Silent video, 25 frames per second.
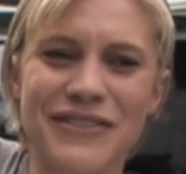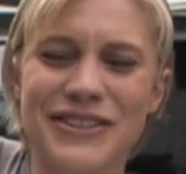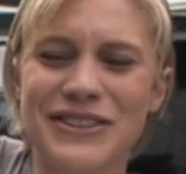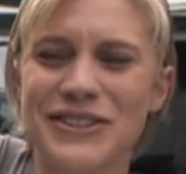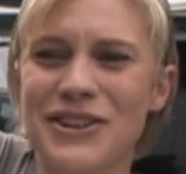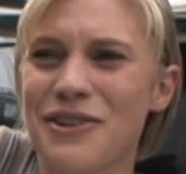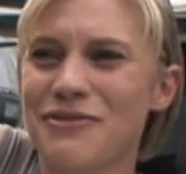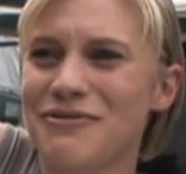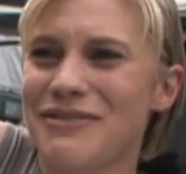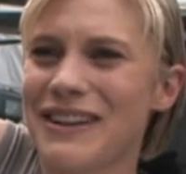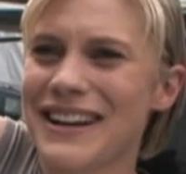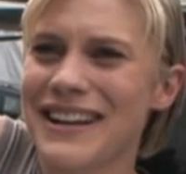
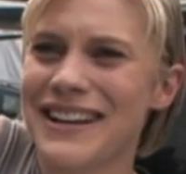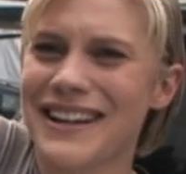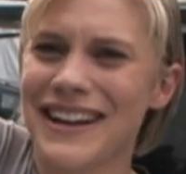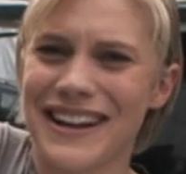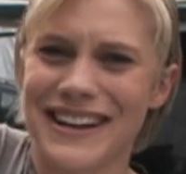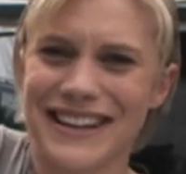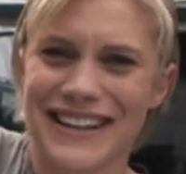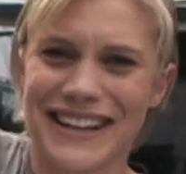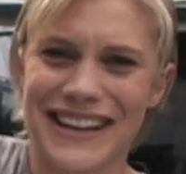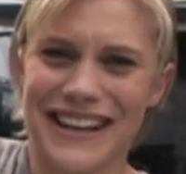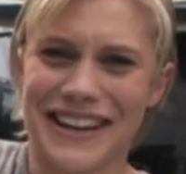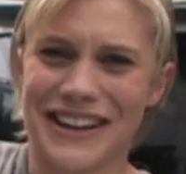David's already
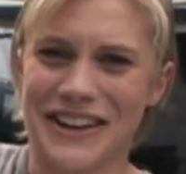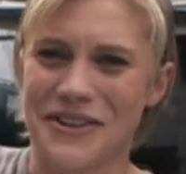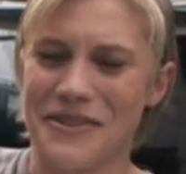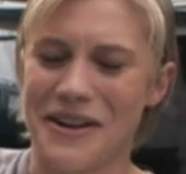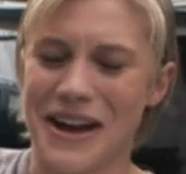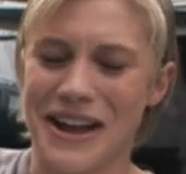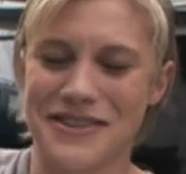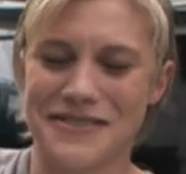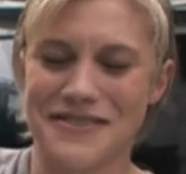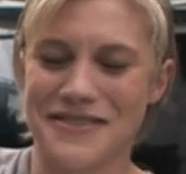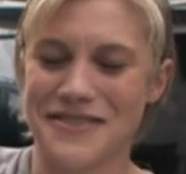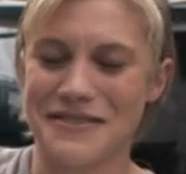got an ego.
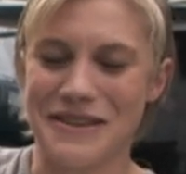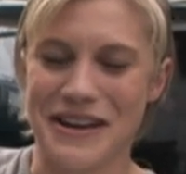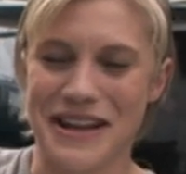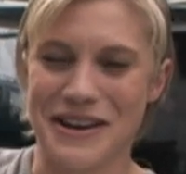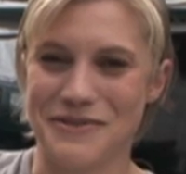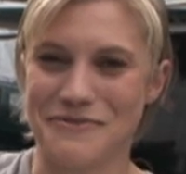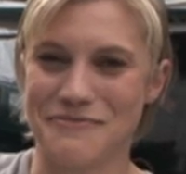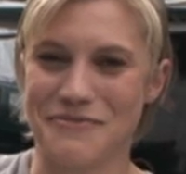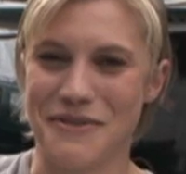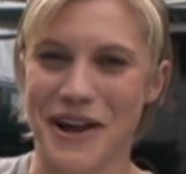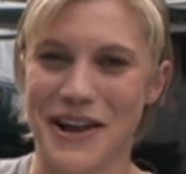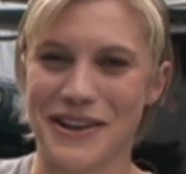I don't. I
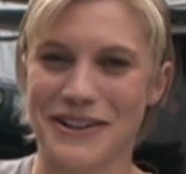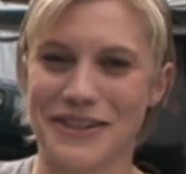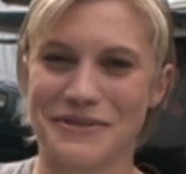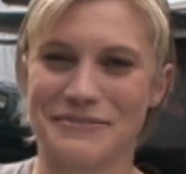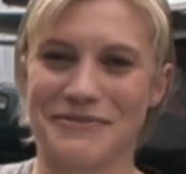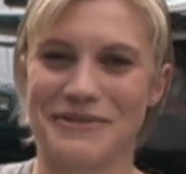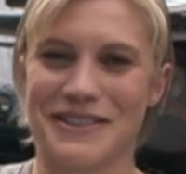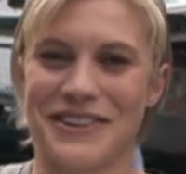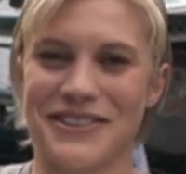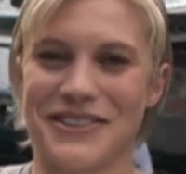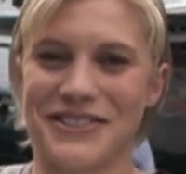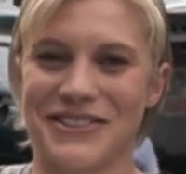don't
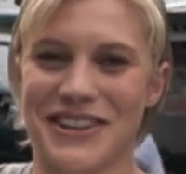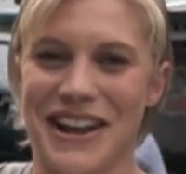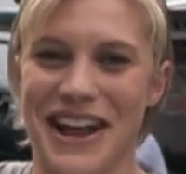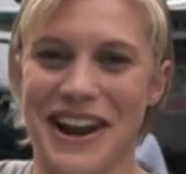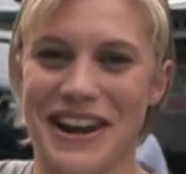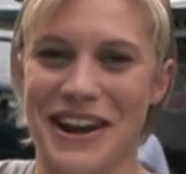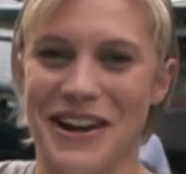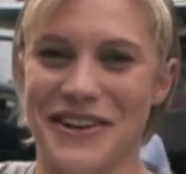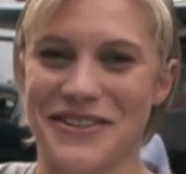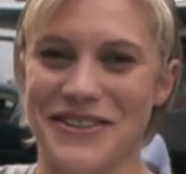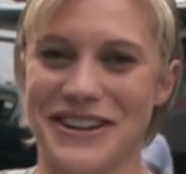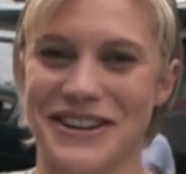possibly
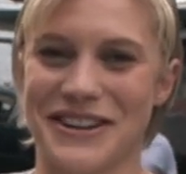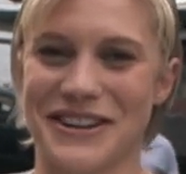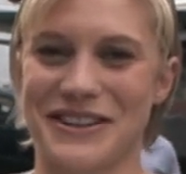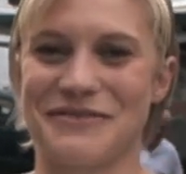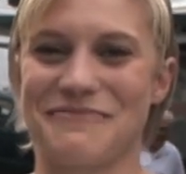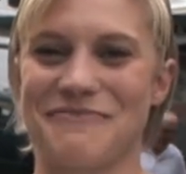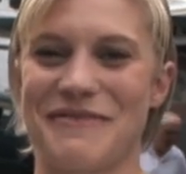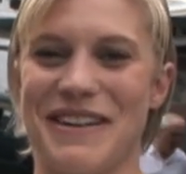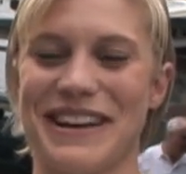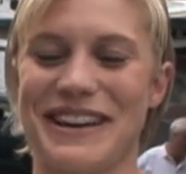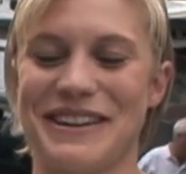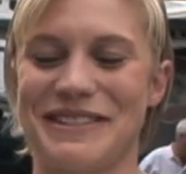understand how it could
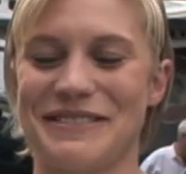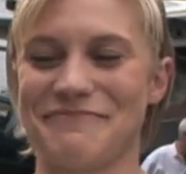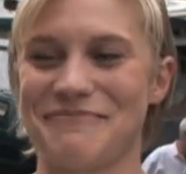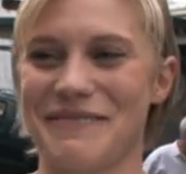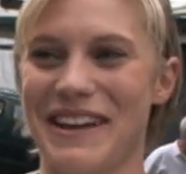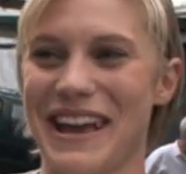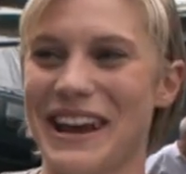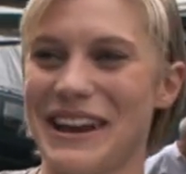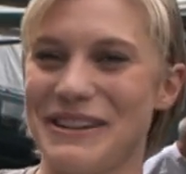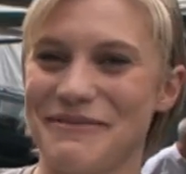have made it,